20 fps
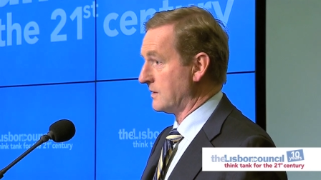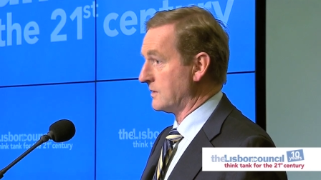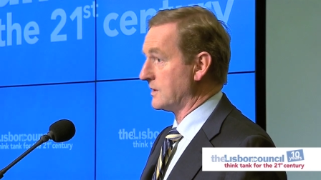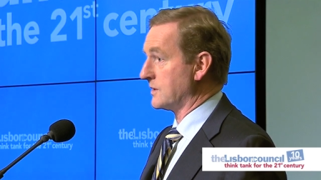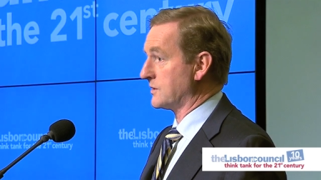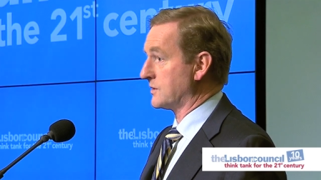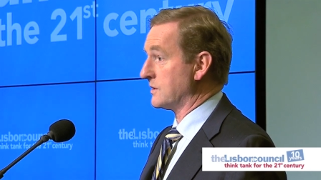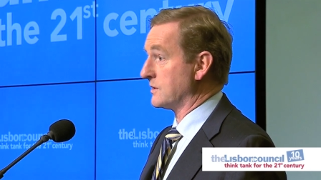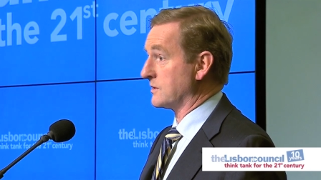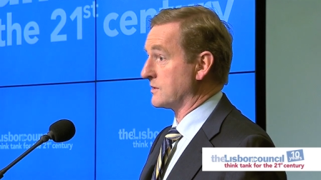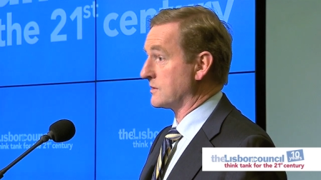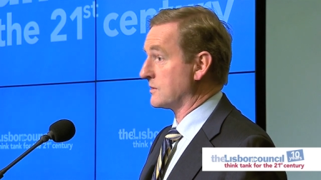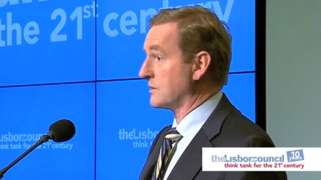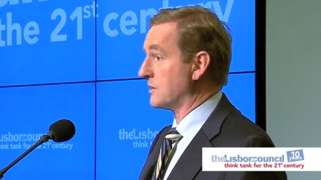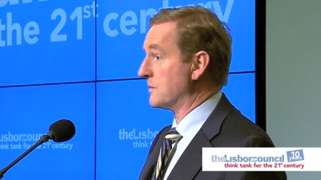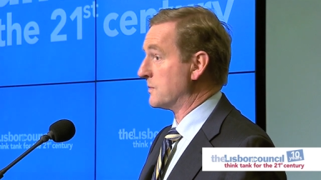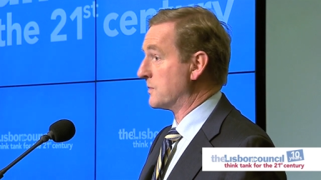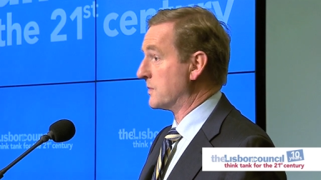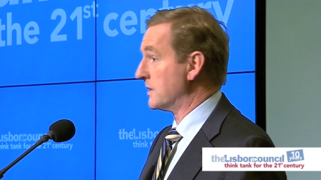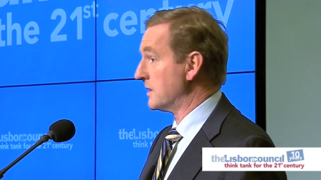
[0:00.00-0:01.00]
This is
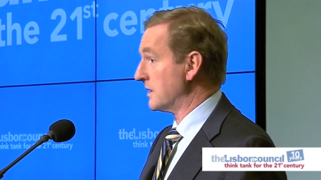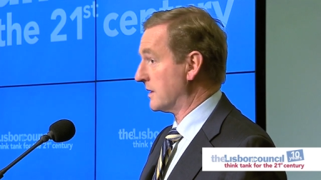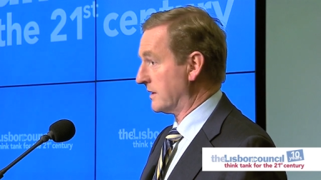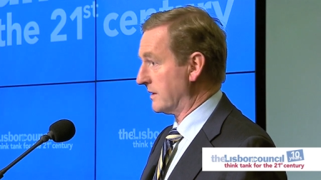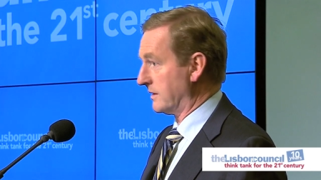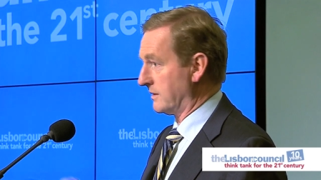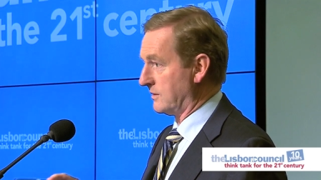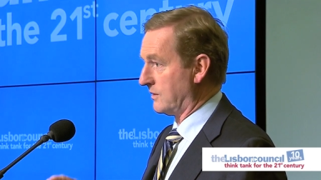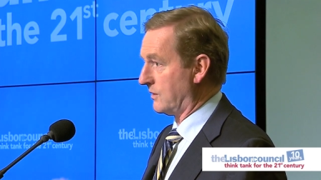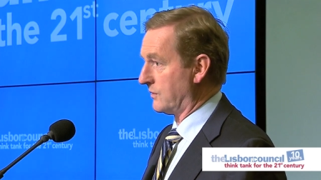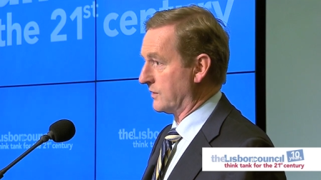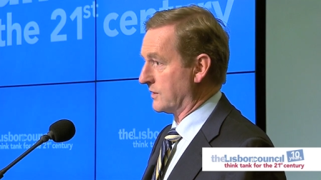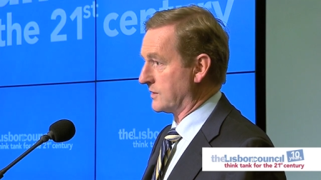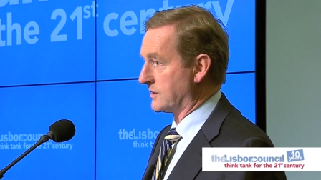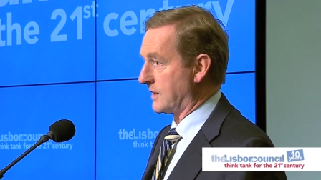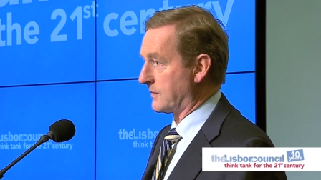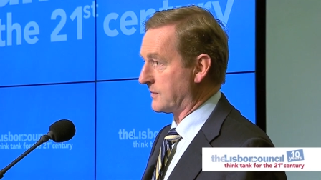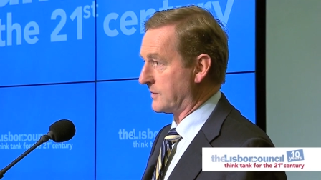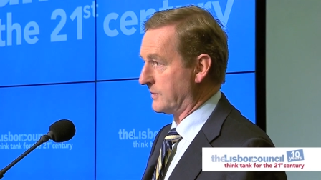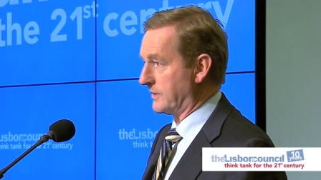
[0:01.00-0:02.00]
completely
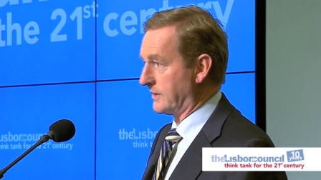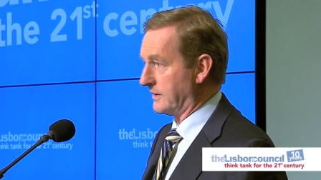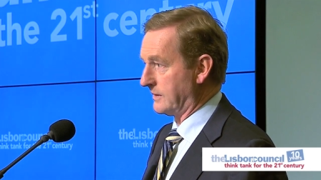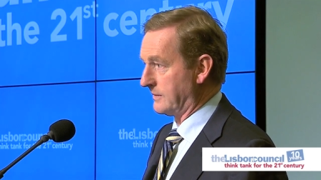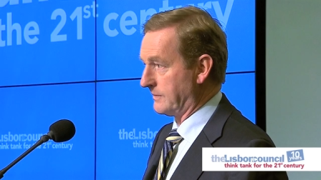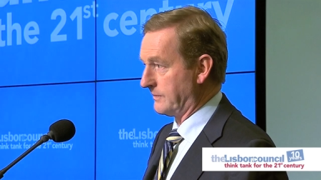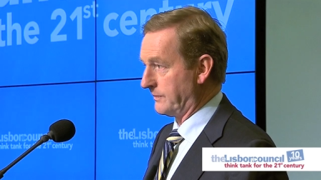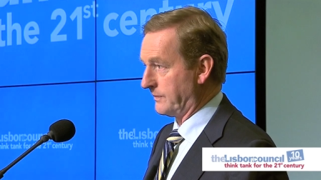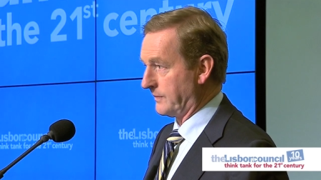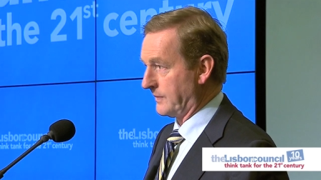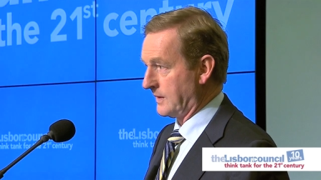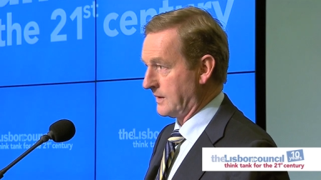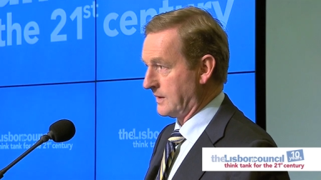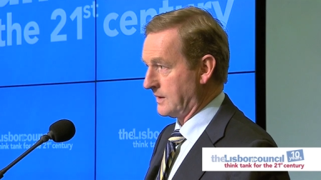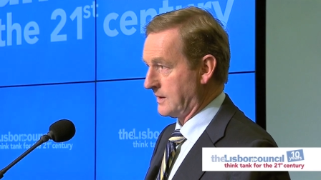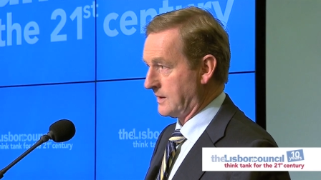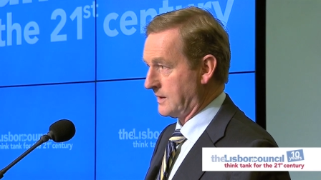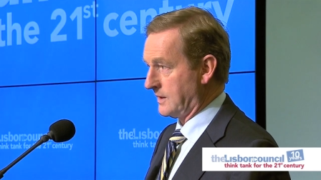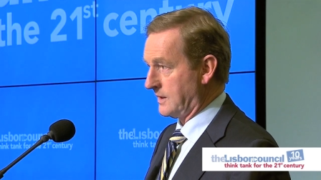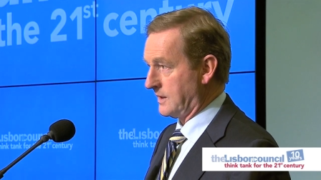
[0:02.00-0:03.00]
unacceptable
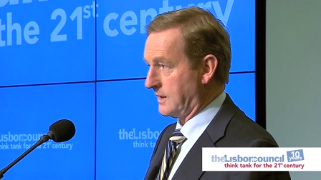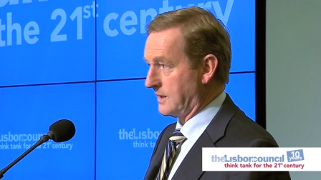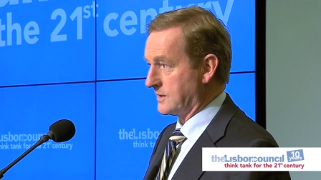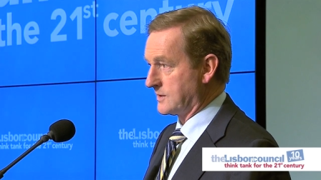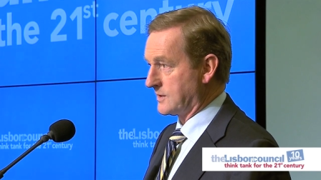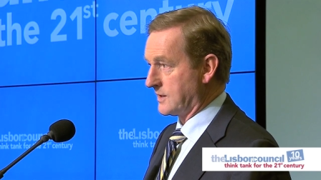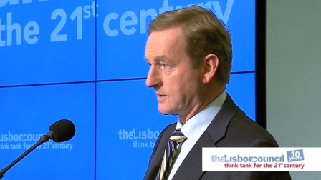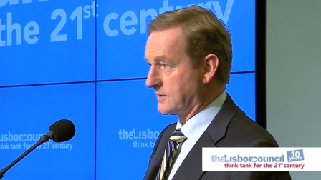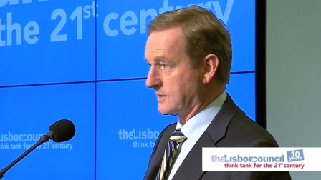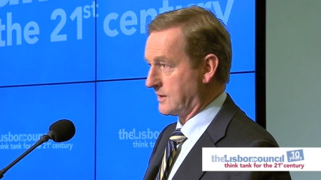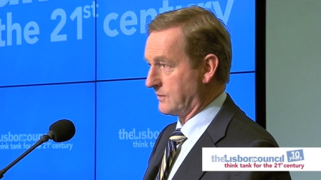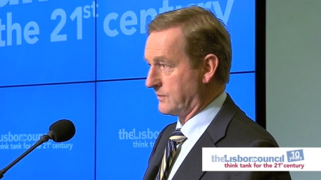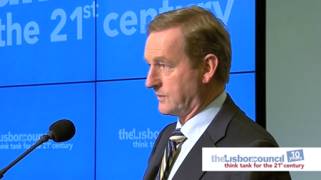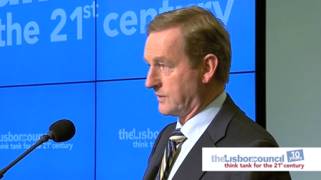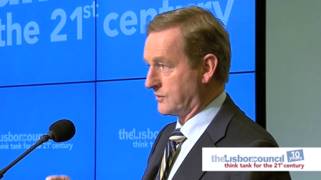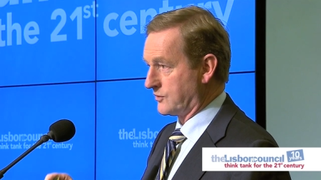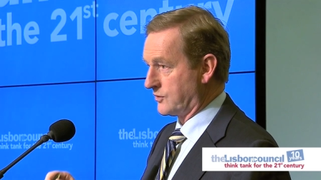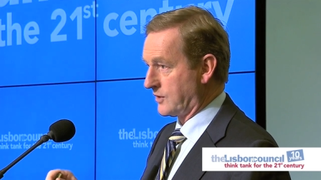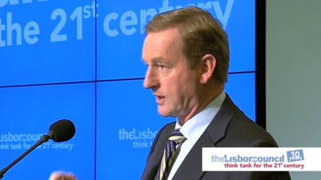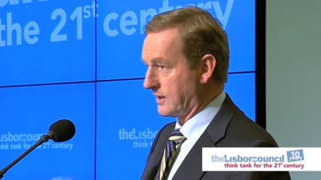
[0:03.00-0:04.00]
and sets out
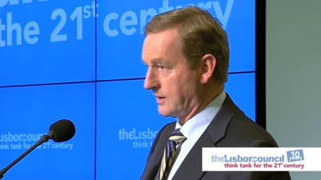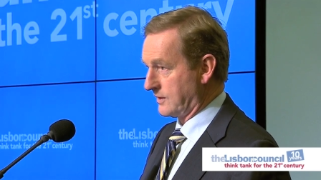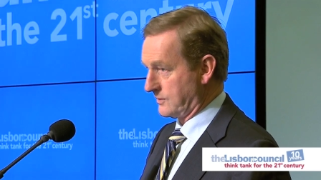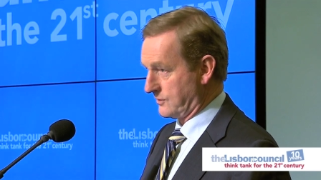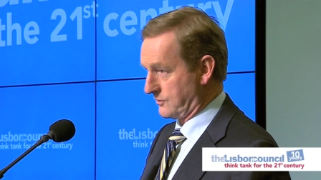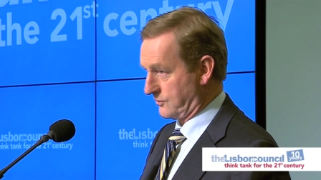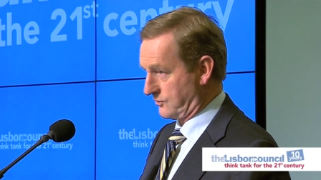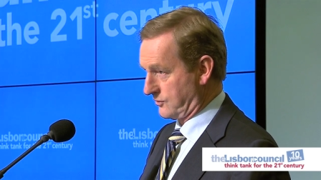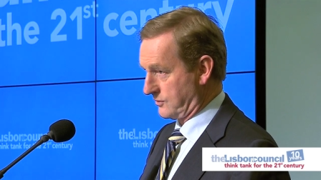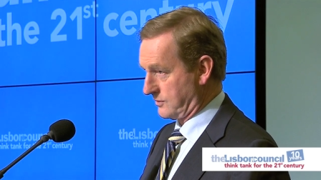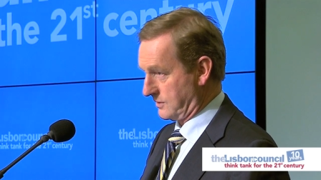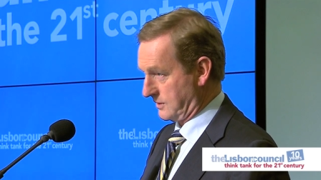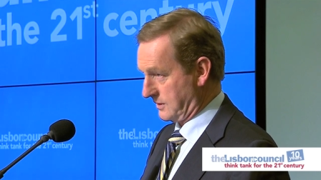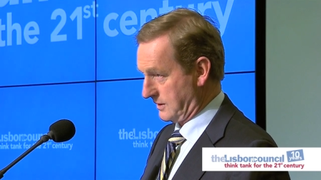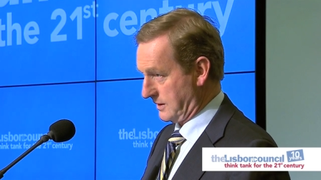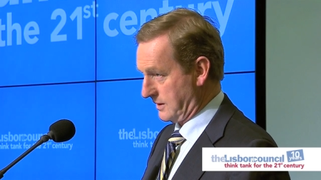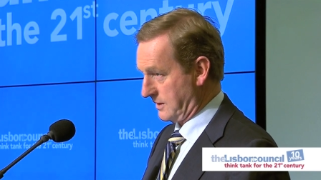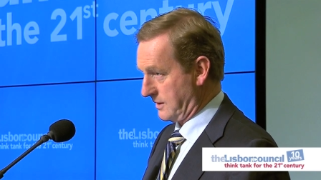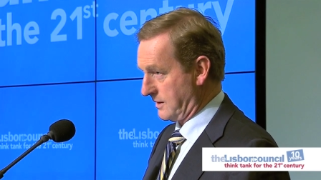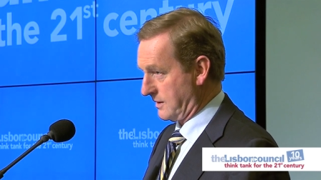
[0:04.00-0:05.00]
the challenge
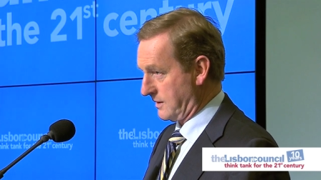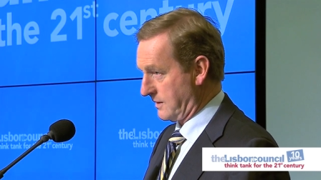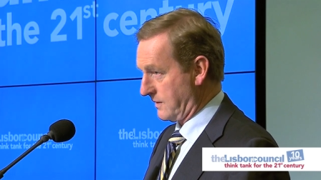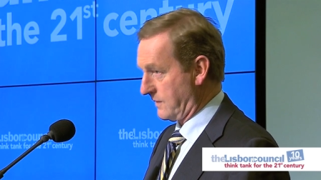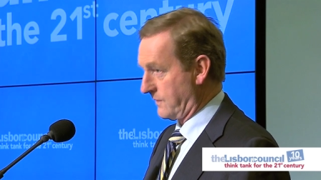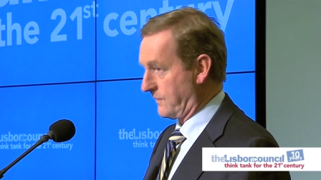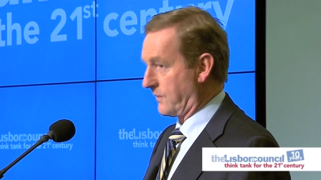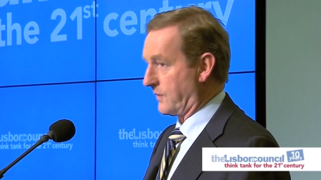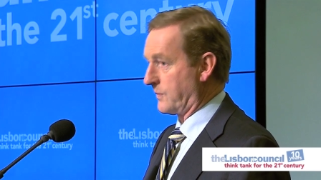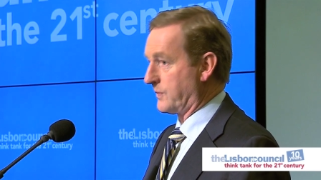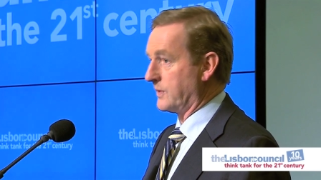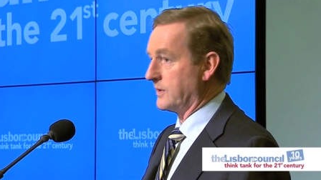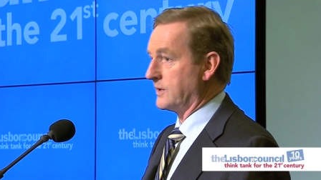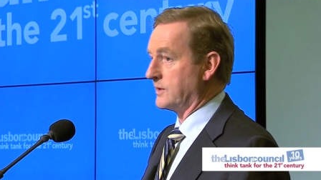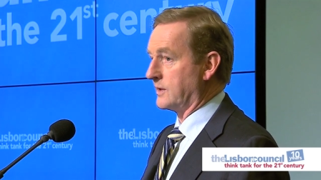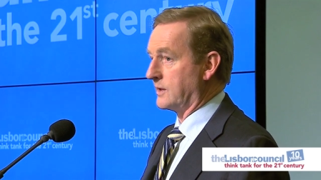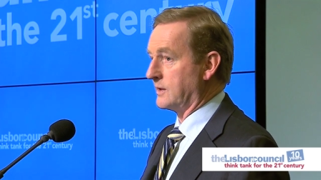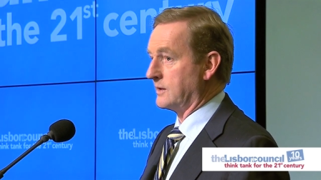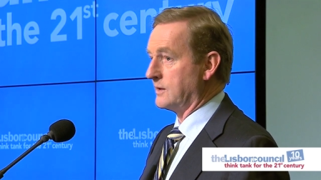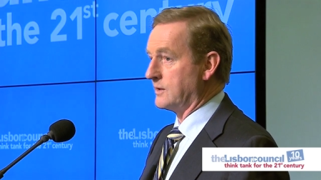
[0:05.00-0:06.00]
for
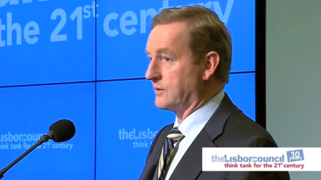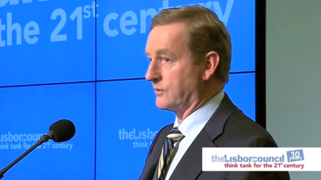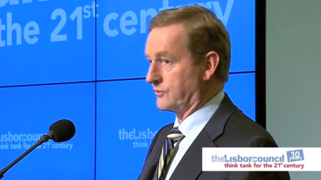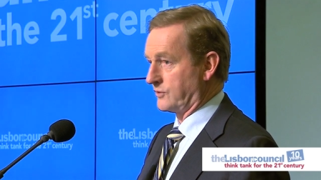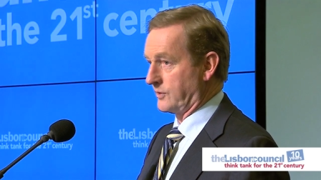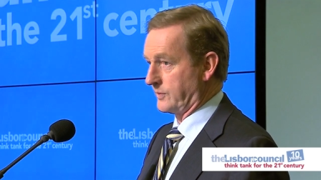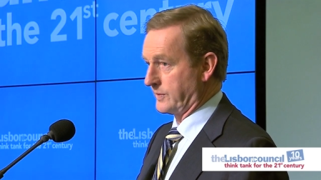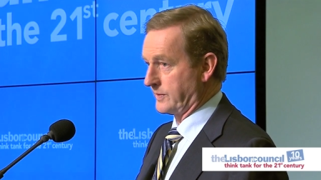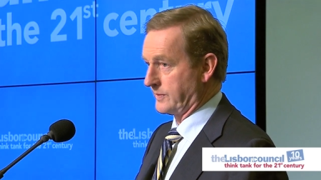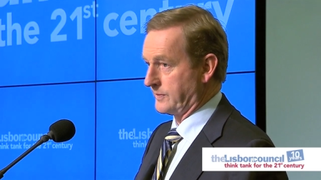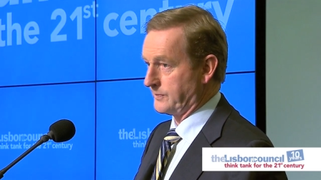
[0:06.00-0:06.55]
political leadership